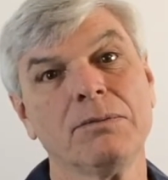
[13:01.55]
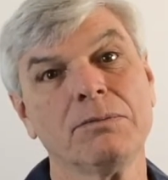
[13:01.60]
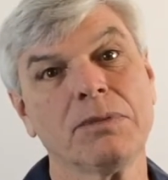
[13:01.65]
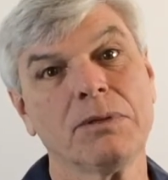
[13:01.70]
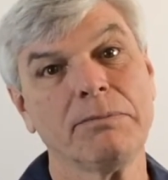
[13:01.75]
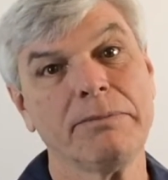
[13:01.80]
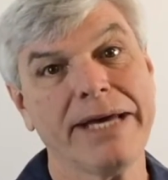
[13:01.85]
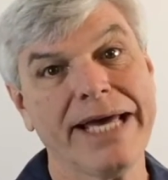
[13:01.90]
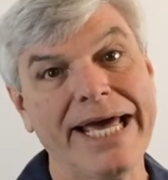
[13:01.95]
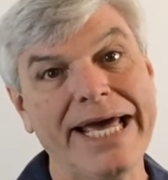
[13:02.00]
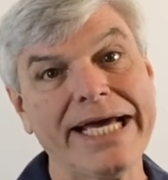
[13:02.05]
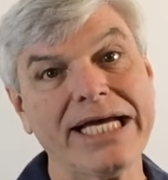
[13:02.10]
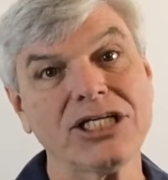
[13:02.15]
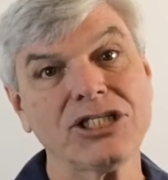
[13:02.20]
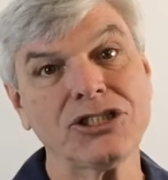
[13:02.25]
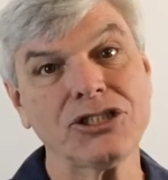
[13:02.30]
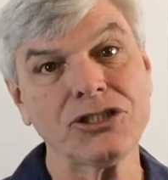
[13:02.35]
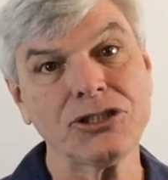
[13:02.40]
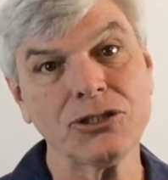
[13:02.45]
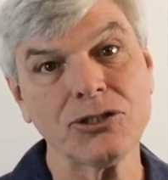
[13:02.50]
But make
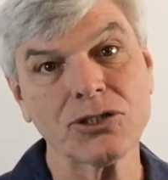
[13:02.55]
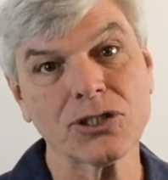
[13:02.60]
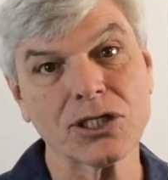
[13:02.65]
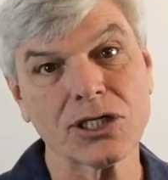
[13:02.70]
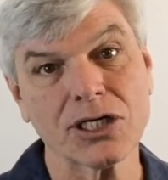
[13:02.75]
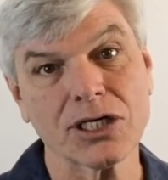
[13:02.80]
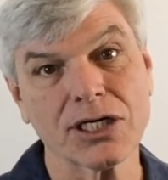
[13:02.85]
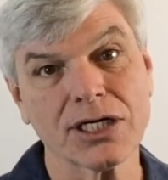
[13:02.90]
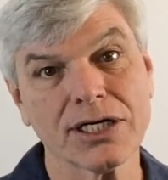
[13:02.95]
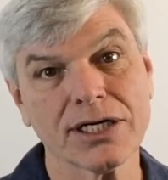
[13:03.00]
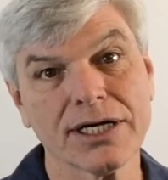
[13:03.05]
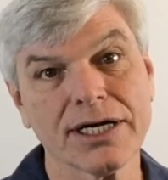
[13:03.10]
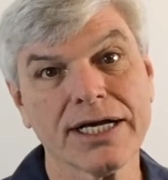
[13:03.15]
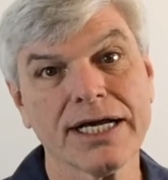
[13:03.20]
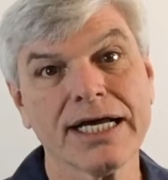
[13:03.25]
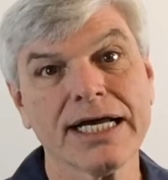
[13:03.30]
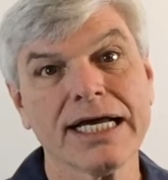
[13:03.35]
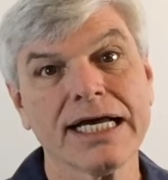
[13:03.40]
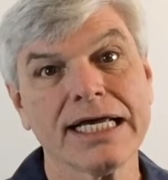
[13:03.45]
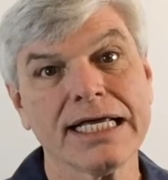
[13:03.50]
sure
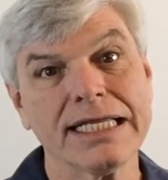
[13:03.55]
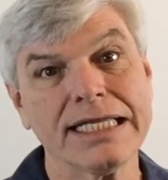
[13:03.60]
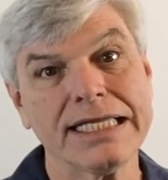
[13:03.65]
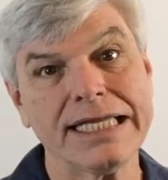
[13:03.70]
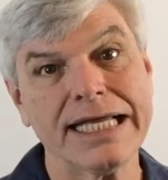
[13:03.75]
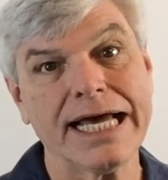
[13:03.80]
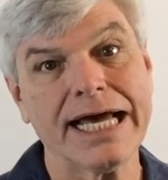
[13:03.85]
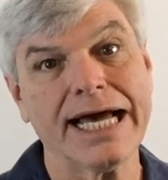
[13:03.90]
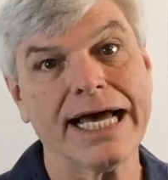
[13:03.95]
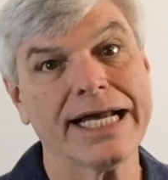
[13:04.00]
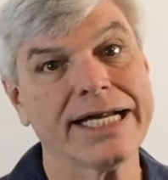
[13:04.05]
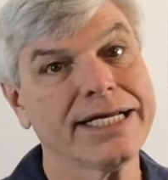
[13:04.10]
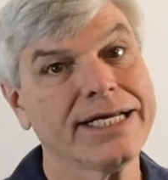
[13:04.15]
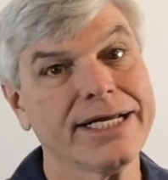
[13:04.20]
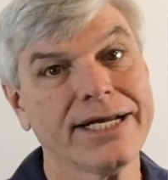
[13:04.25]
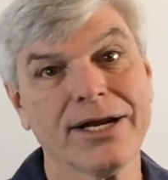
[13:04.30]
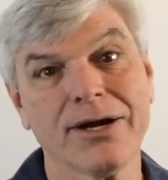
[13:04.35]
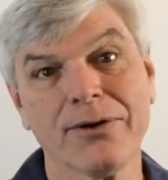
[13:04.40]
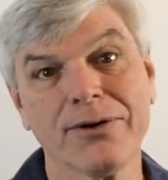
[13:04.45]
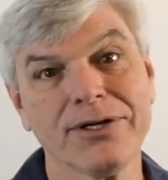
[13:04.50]
that
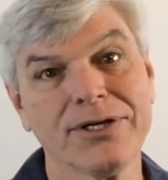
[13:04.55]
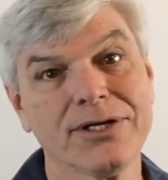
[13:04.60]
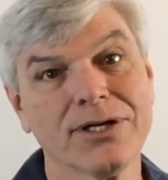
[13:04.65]
you